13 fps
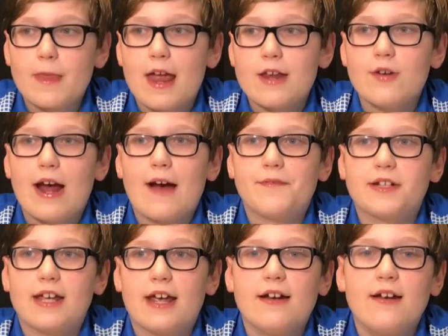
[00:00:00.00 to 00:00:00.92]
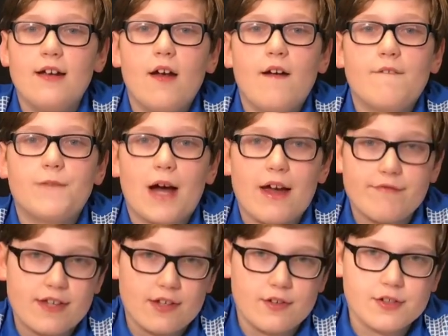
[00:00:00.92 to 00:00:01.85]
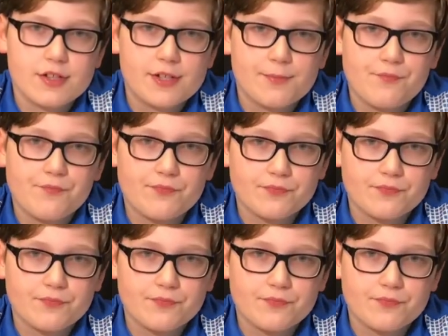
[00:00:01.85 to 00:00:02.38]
and you'd have to get 5 kills